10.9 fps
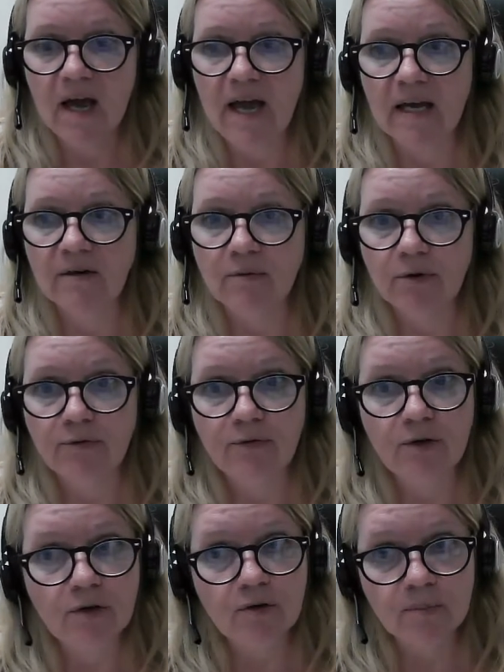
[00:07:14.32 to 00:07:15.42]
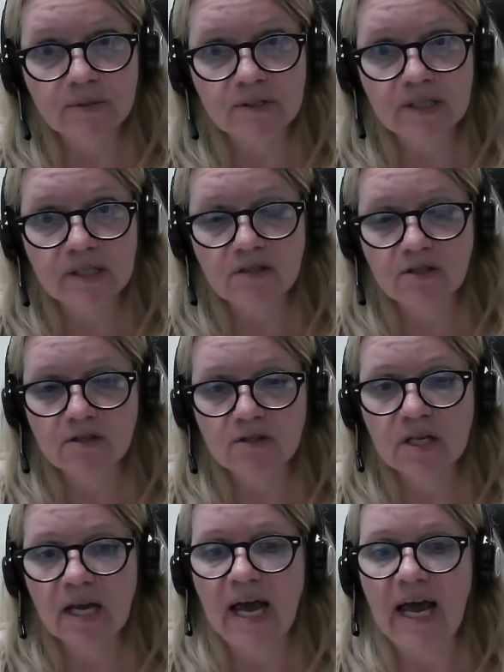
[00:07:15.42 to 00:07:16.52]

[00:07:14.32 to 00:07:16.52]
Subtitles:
and review the procedures.